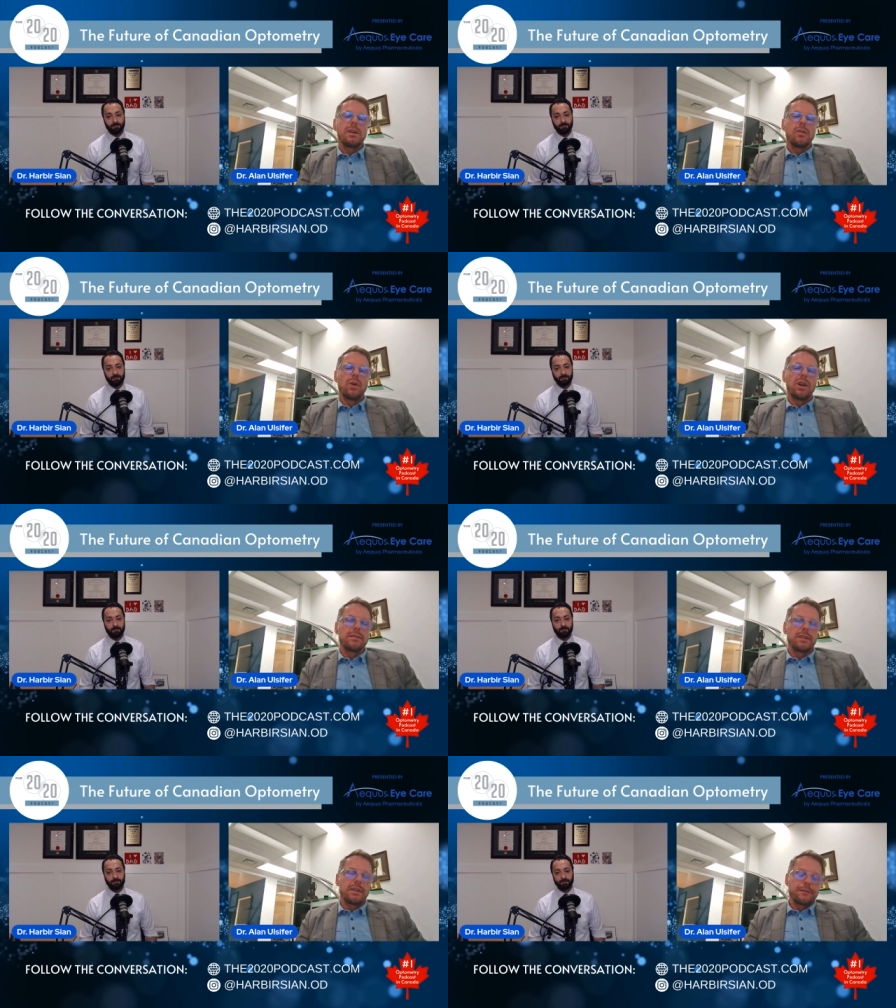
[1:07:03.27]

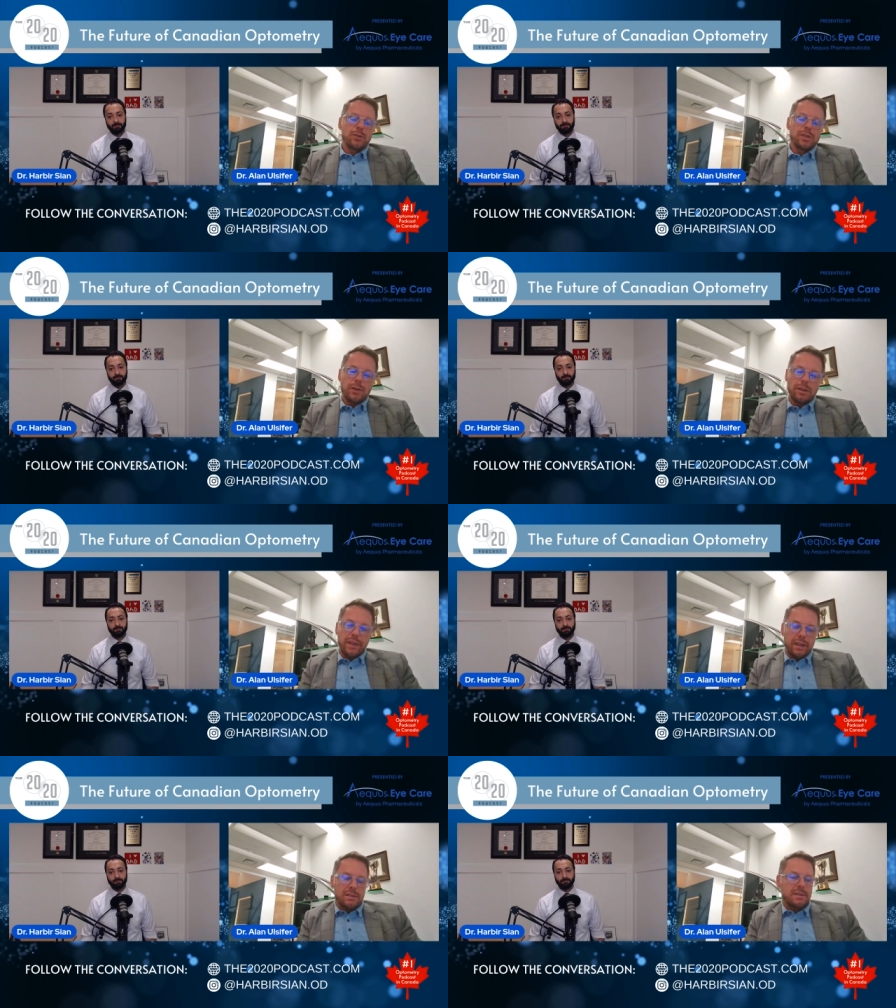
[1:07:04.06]
Well, first of all,
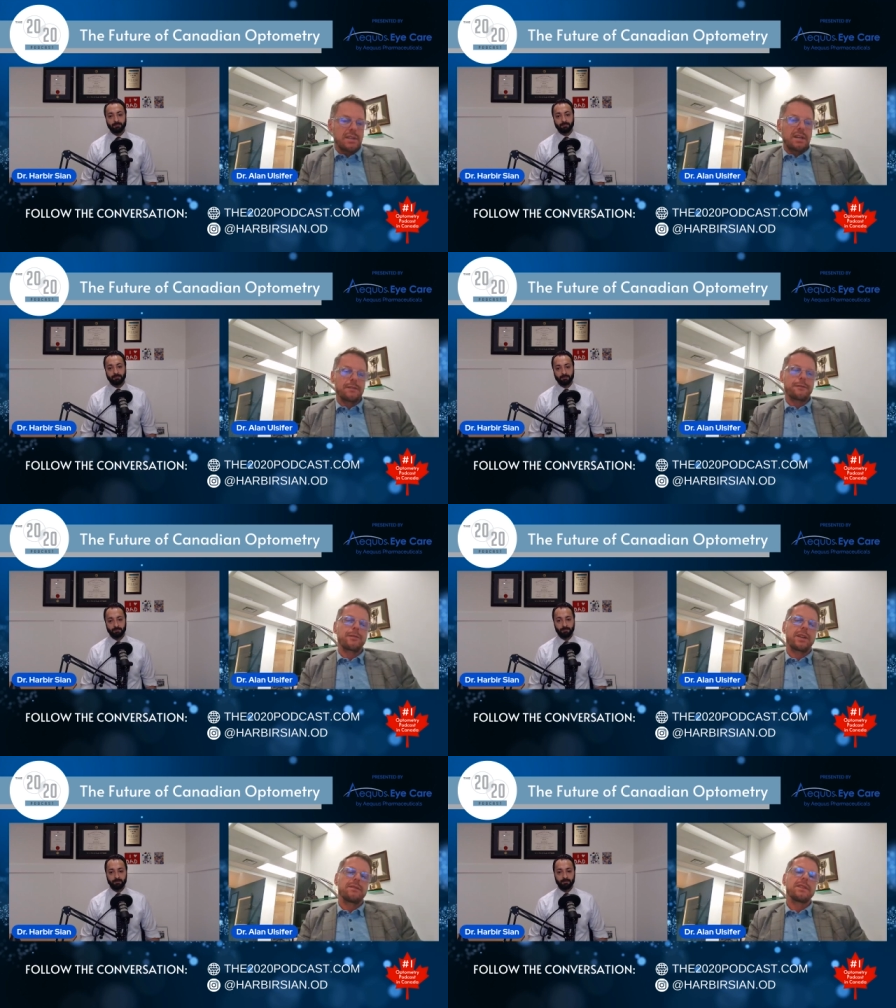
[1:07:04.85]
thanks for
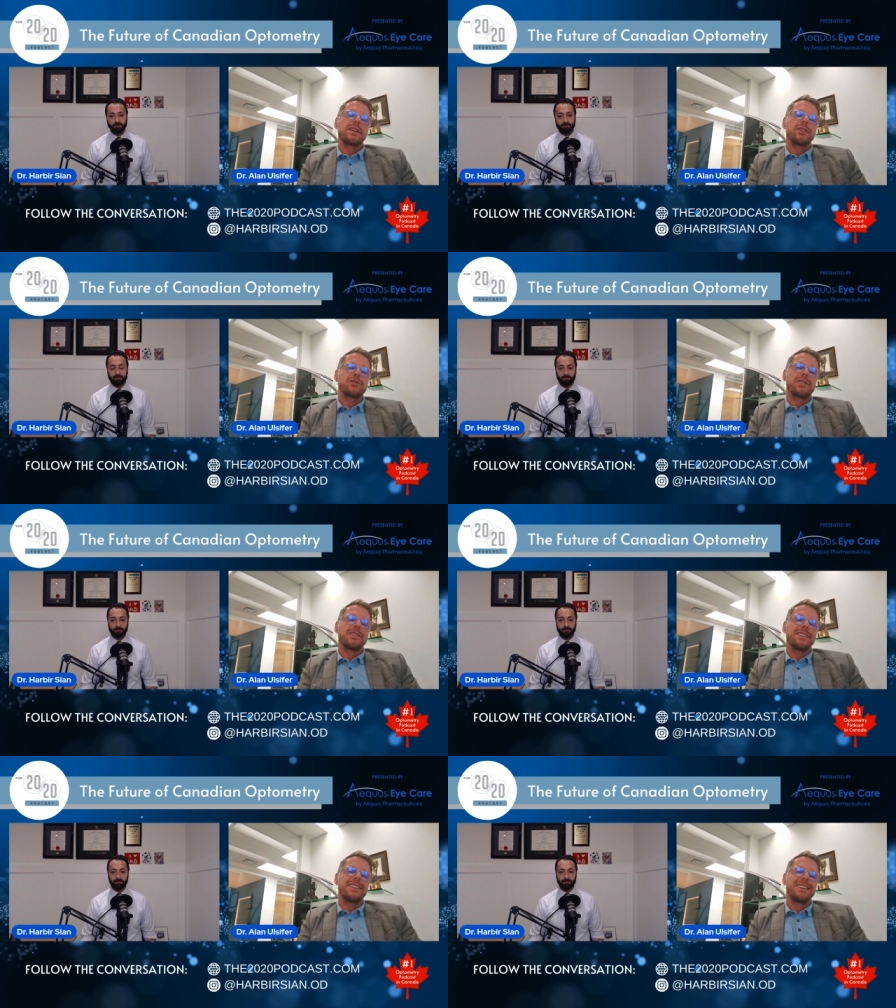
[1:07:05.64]
the
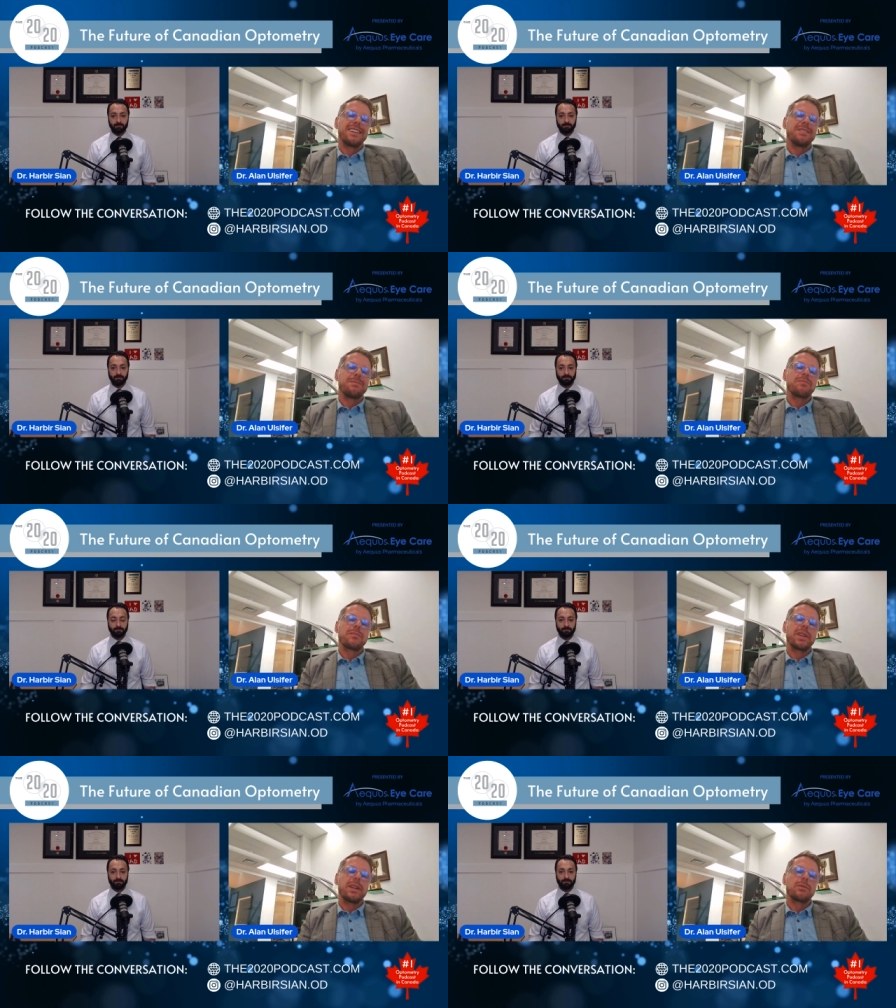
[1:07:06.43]
invitation,
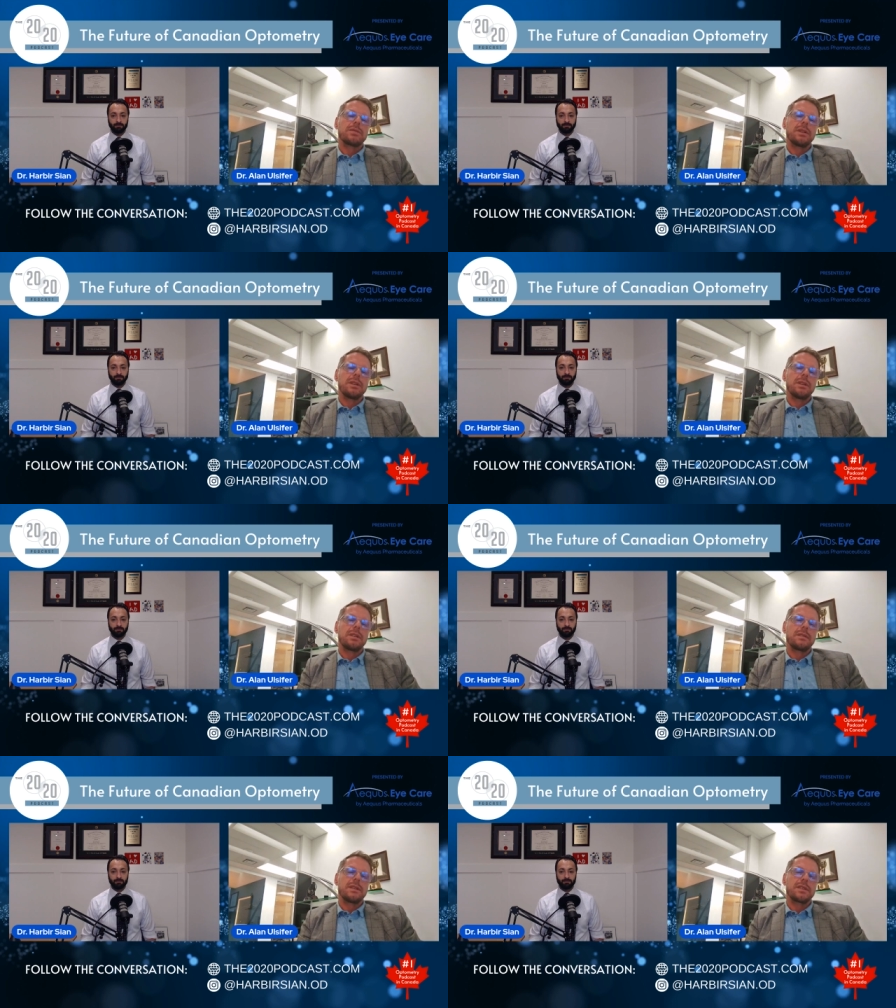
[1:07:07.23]

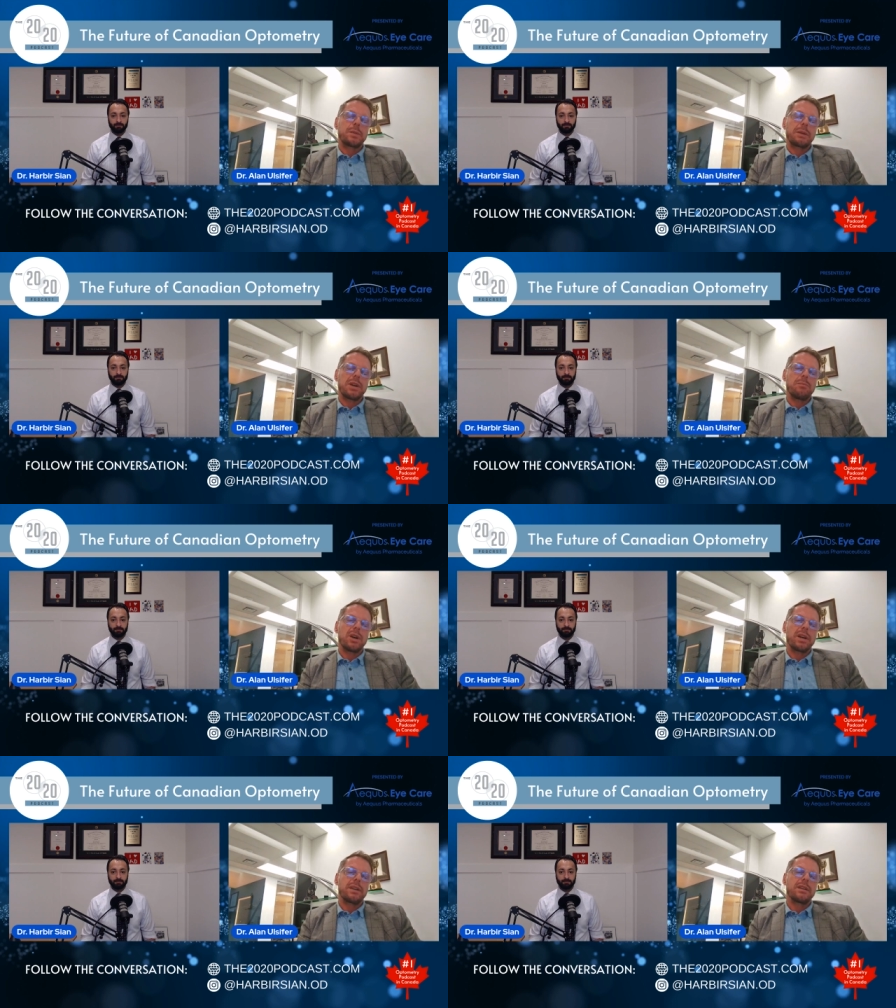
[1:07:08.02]
to speak my
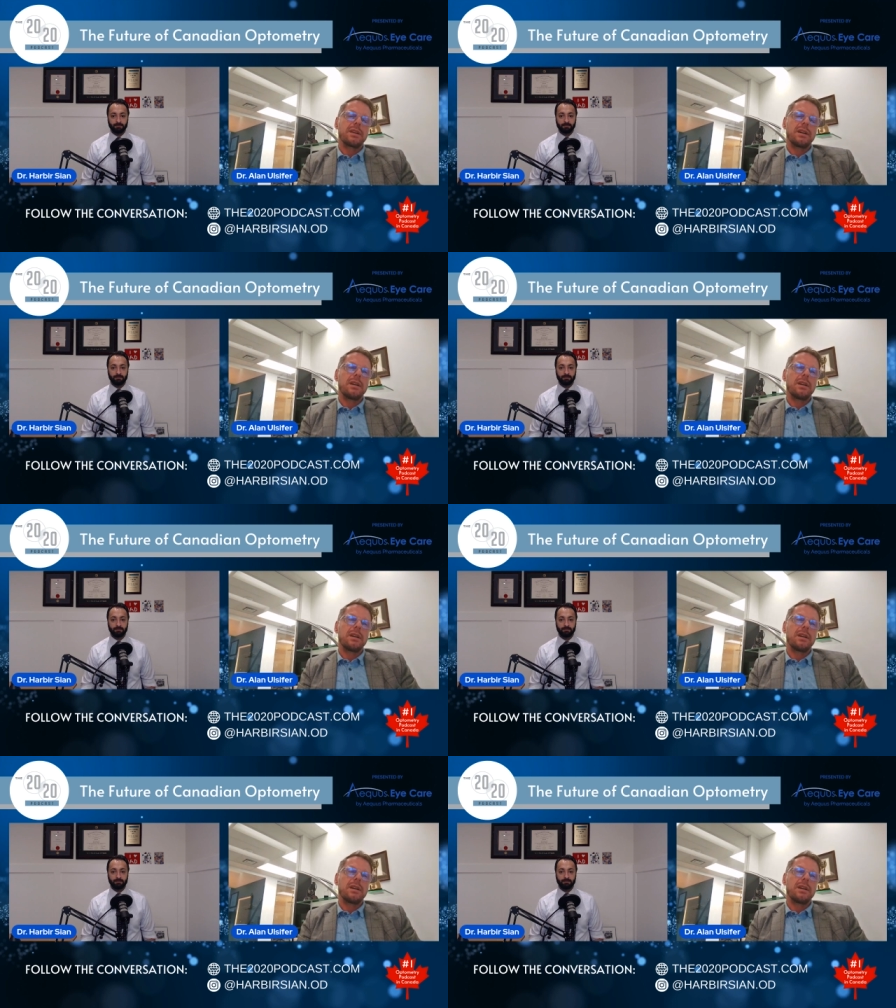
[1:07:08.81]
mind.